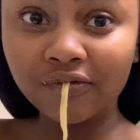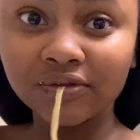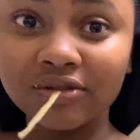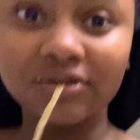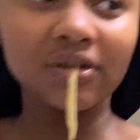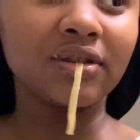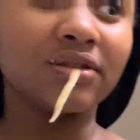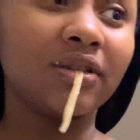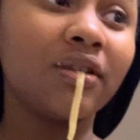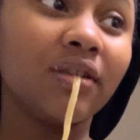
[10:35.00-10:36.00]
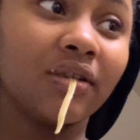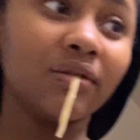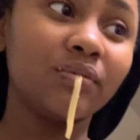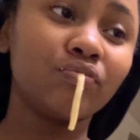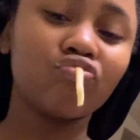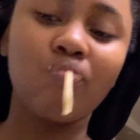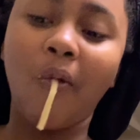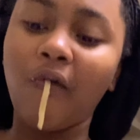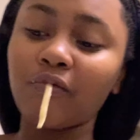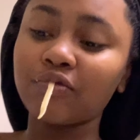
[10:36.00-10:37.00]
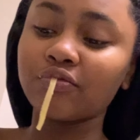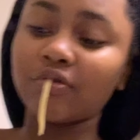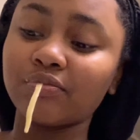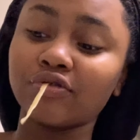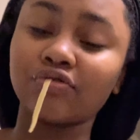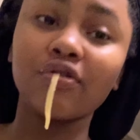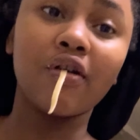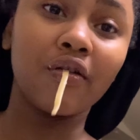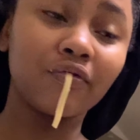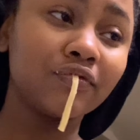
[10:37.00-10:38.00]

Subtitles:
this thing is hard. This is really soft.